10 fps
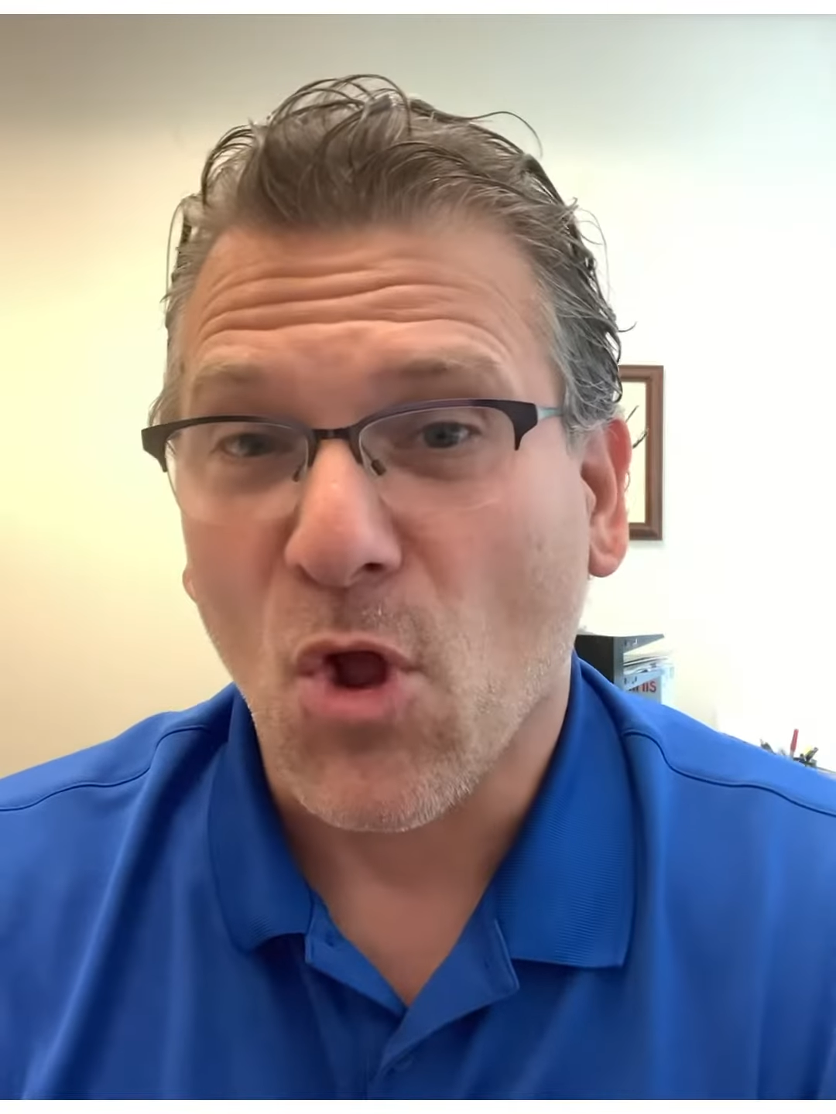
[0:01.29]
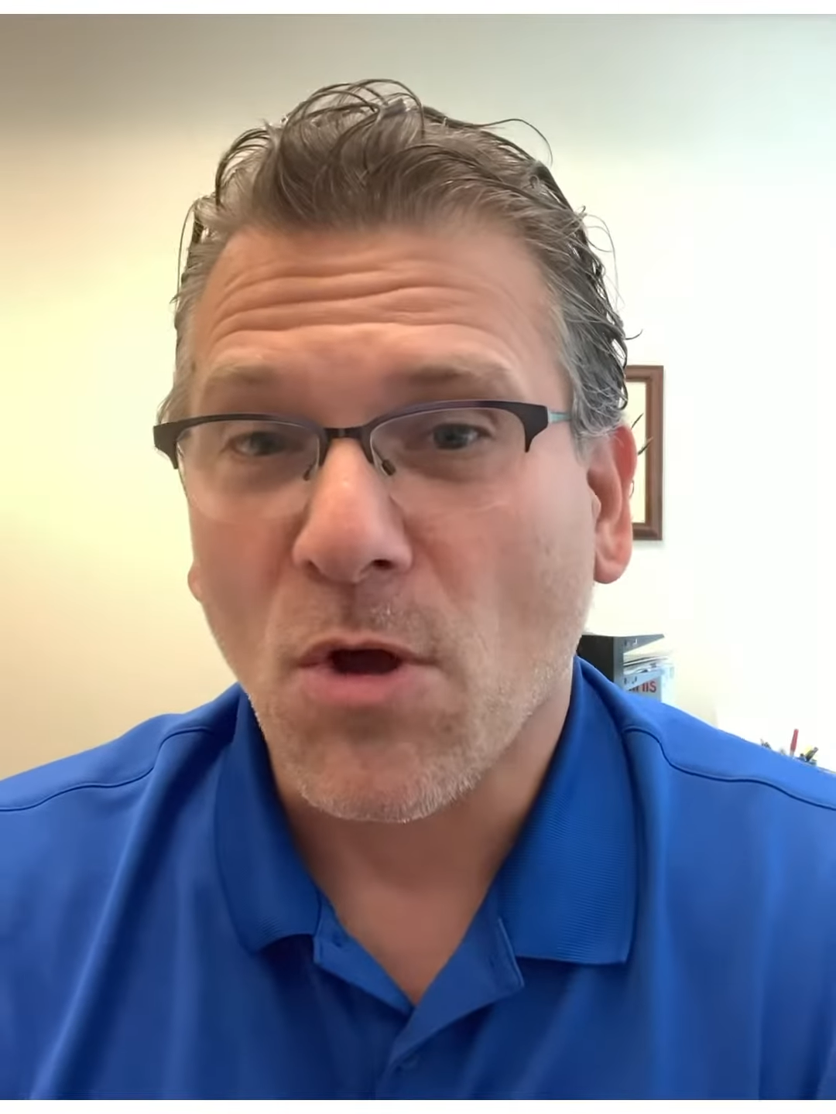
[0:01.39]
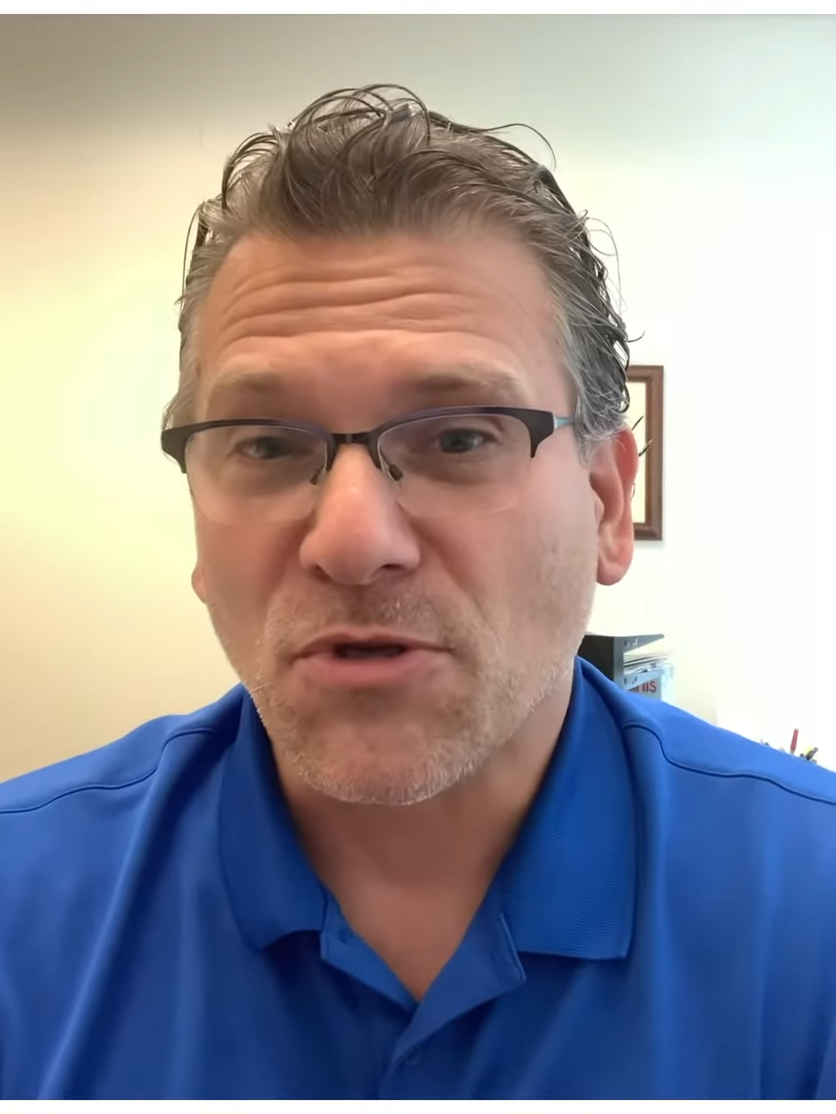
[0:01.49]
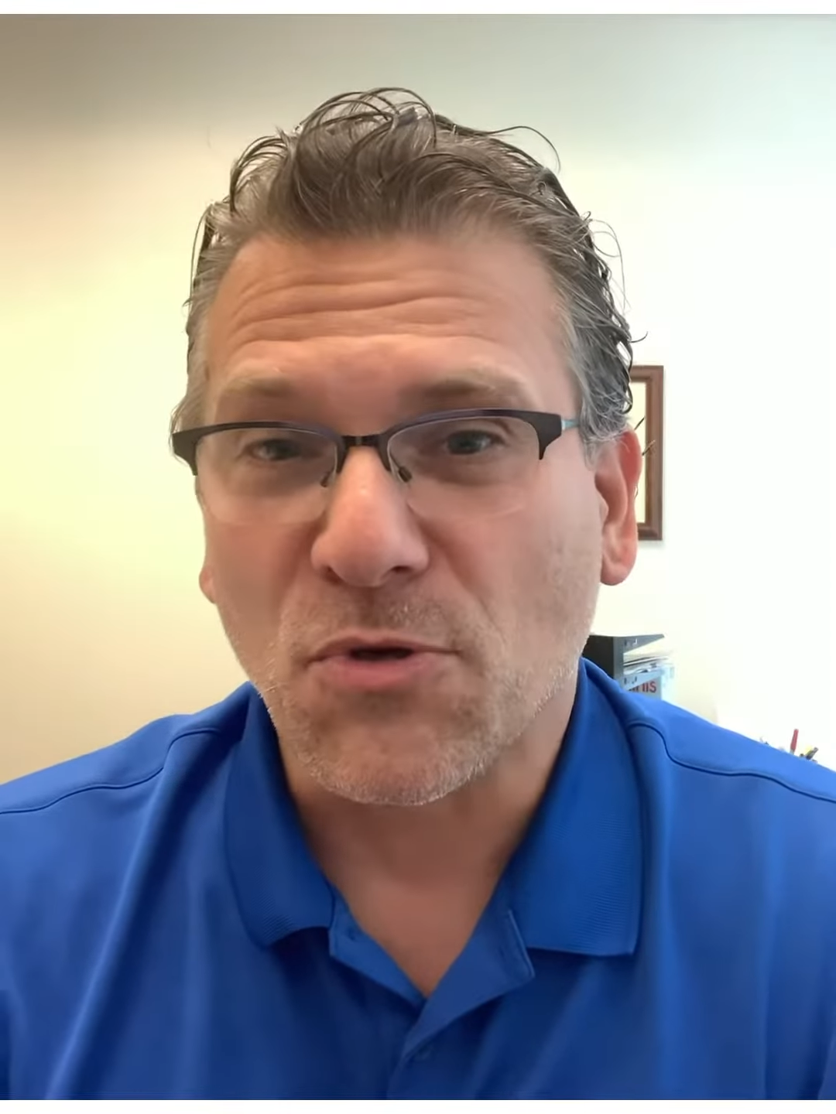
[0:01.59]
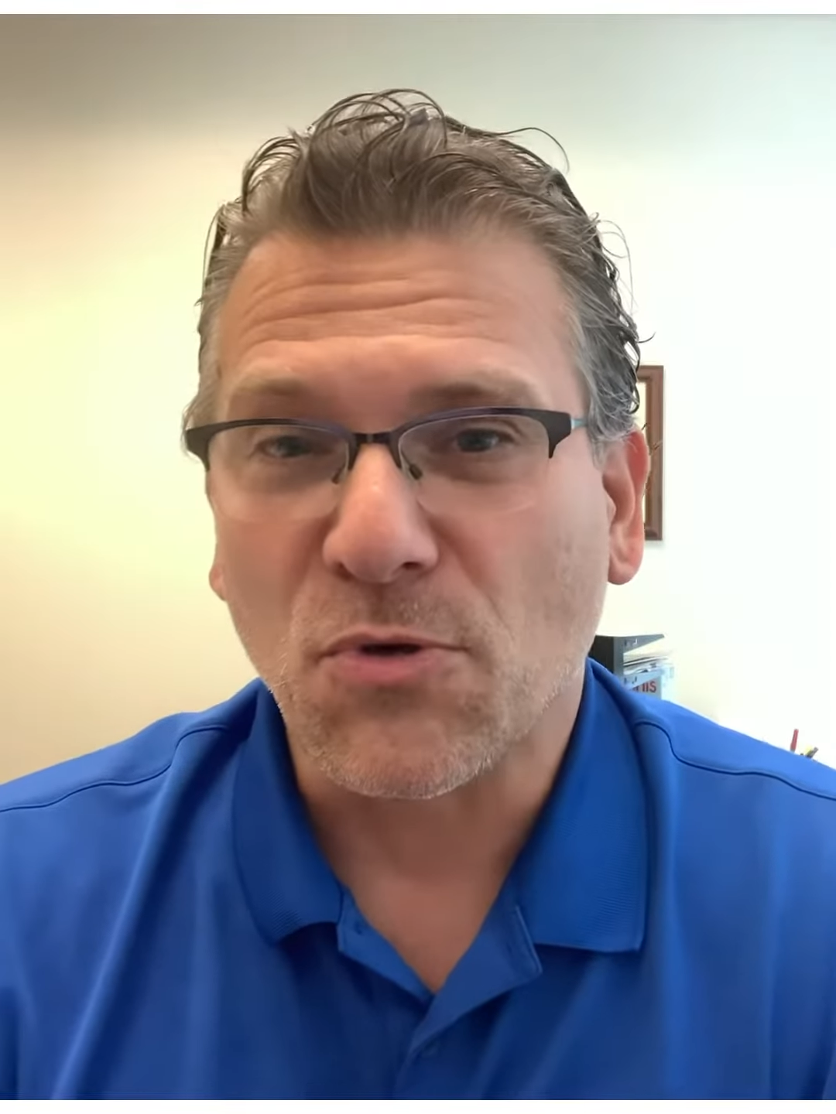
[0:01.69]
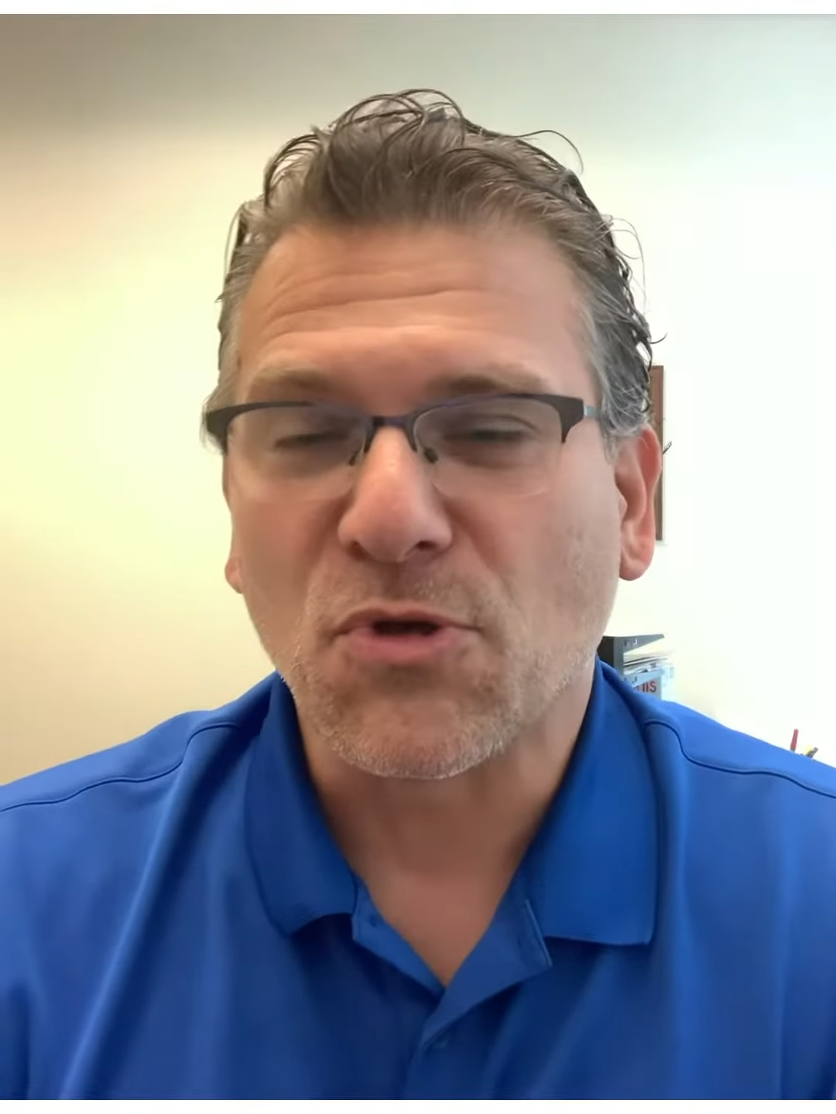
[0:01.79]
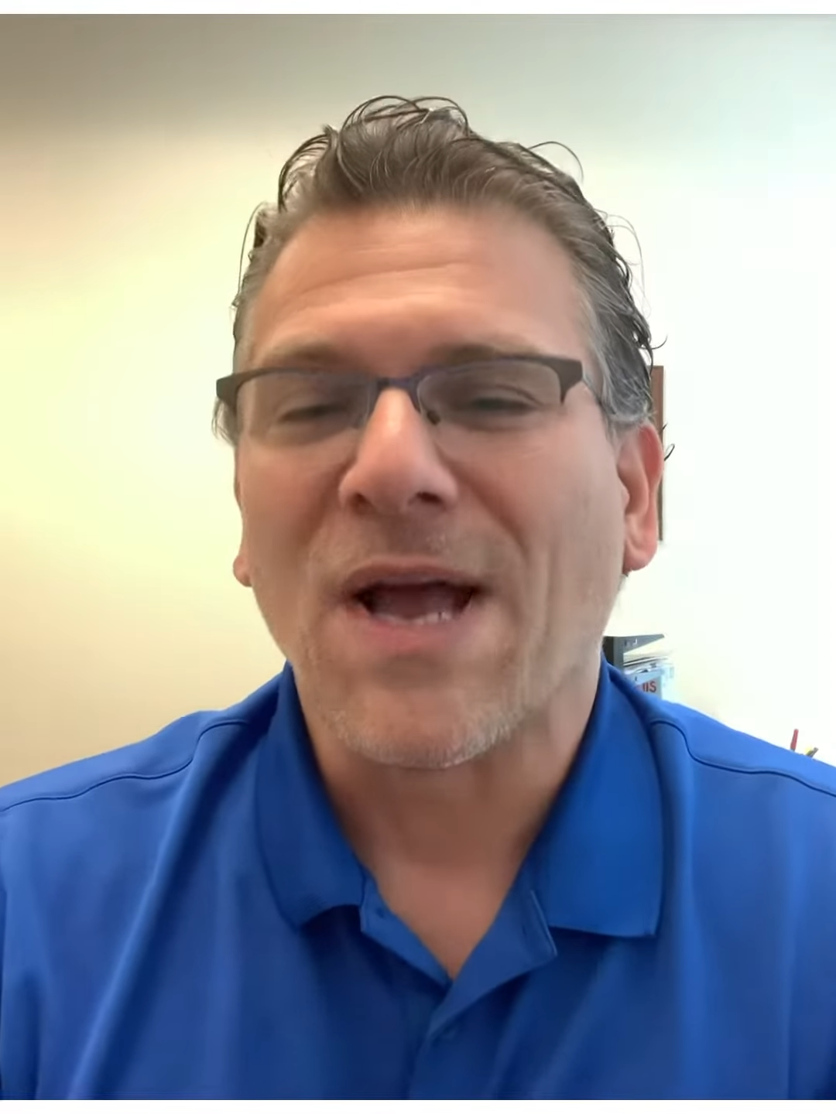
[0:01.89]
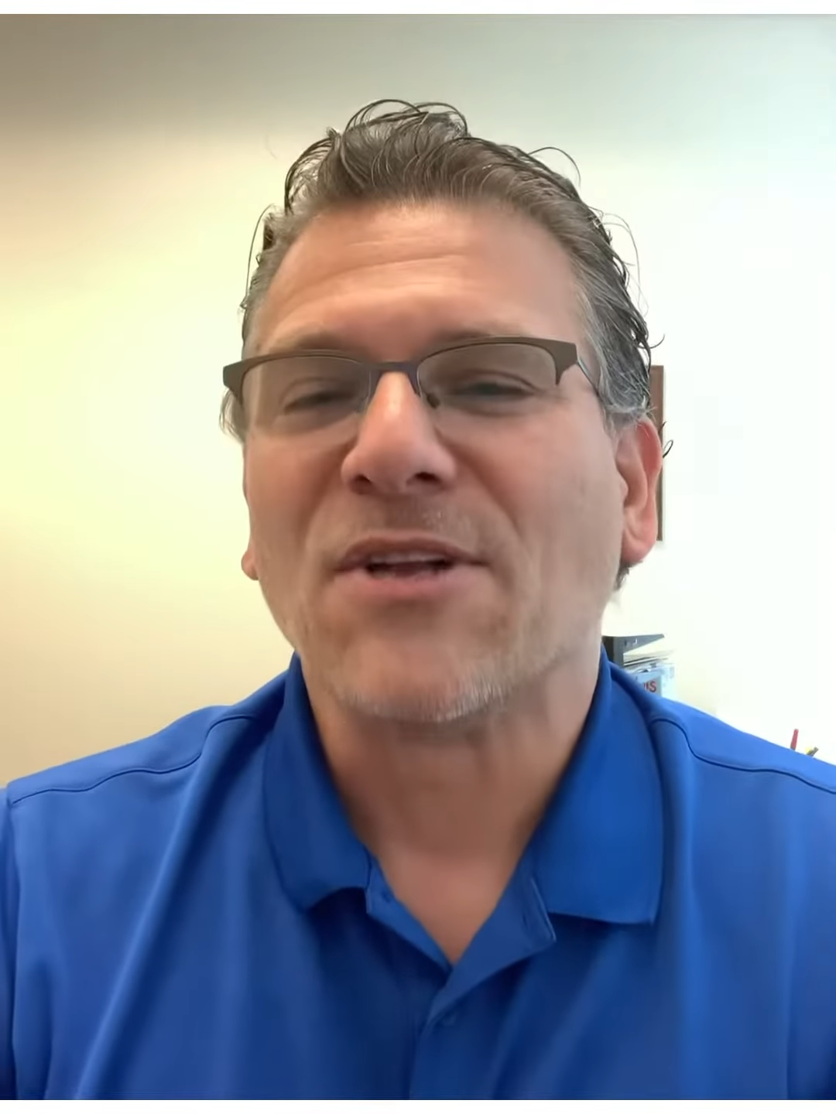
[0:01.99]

lawsuits,